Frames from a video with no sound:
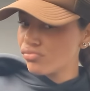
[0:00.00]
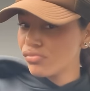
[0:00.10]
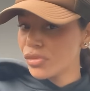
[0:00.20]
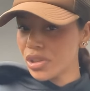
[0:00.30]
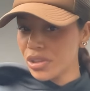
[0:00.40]

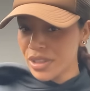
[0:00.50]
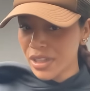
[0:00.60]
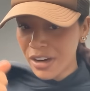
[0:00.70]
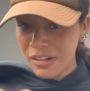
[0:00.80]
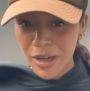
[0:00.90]
Excuse the
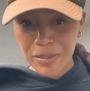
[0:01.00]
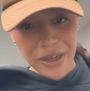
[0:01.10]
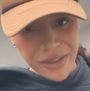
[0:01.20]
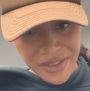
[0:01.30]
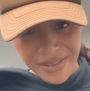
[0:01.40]
car alarm,
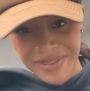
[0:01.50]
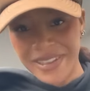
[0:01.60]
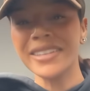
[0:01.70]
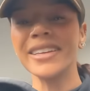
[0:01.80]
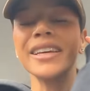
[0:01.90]
guys.
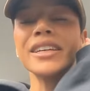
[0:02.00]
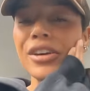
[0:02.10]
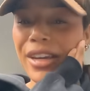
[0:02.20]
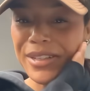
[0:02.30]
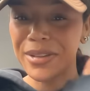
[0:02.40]

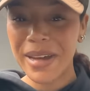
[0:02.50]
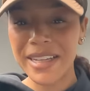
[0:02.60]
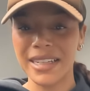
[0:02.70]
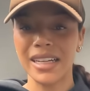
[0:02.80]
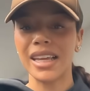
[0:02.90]
Okay, so
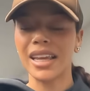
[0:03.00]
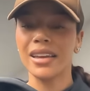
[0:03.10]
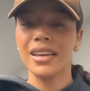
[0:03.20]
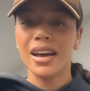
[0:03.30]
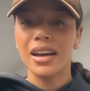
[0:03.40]
basically,
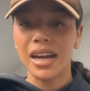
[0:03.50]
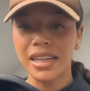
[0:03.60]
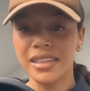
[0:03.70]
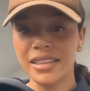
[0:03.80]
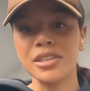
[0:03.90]
I
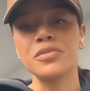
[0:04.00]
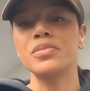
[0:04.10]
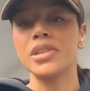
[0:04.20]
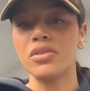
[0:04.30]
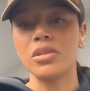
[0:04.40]
needed to
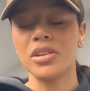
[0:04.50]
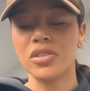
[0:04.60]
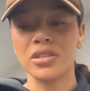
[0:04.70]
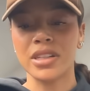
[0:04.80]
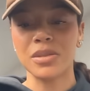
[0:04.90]
give you a bit of
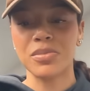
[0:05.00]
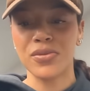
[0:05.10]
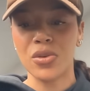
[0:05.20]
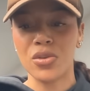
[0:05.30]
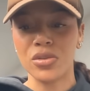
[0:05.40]
context
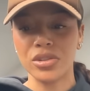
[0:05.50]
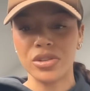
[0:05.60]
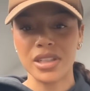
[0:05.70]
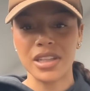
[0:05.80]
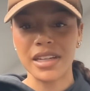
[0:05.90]
before you
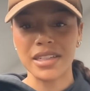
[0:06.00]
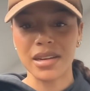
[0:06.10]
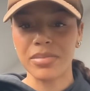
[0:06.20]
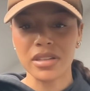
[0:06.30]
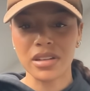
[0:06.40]
see the next
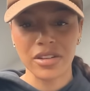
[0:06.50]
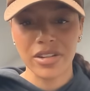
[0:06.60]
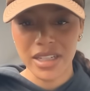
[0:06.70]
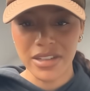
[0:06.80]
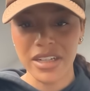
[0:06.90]
clip. It's nothing
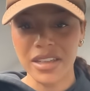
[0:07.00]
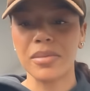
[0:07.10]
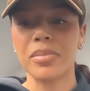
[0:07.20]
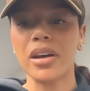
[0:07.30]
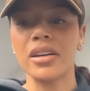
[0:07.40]
crazy or
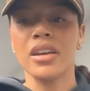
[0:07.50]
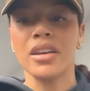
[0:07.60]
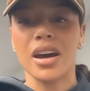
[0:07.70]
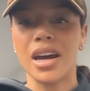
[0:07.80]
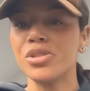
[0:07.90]
anything, but
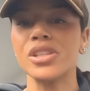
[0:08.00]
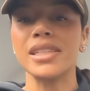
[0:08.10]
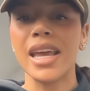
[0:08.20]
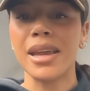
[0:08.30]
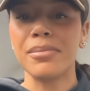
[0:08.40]
I'm just
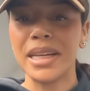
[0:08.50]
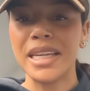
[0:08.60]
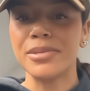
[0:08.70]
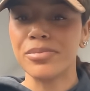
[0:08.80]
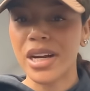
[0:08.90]
saying,
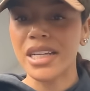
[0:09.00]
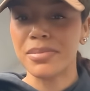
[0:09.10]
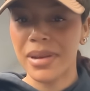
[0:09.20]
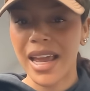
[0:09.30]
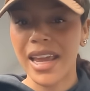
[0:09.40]
please press
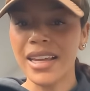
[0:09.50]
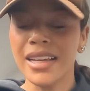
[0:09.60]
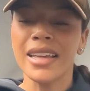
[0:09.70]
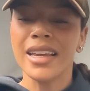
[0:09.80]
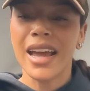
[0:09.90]
play.
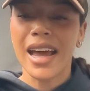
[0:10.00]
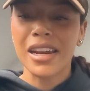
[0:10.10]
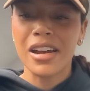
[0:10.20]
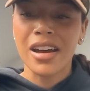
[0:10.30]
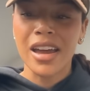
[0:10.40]

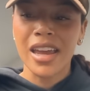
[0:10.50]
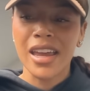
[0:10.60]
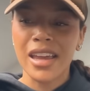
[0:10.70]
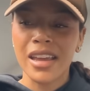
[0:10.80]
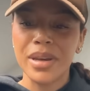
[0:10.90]
And
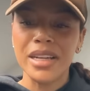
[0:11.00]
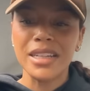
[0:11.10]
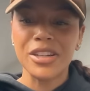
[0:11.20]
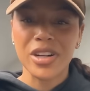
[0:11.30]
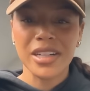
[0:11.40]
I
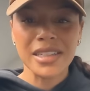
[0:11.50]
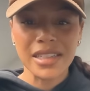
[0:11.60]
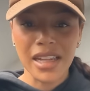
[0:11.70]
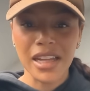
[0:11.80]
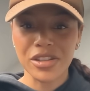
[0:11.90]
basically tried to
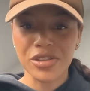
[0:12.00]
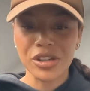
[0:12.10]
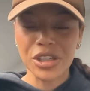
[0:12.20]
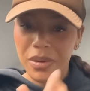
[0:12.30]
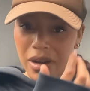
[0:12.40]
say that to
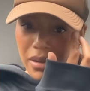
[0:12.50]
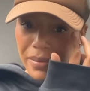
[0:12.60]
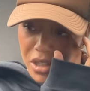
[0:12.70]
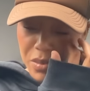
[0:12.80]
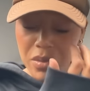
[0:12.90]
Joshua
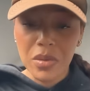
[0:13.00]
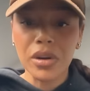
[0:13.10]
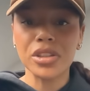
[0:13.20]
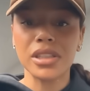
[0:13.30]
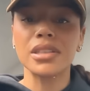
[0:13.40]
because we were
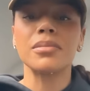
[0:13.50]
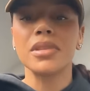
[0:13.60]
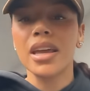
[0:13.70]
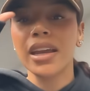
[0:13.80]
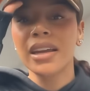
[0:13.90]
watching
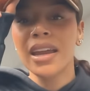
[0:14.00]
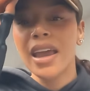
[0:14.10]
something.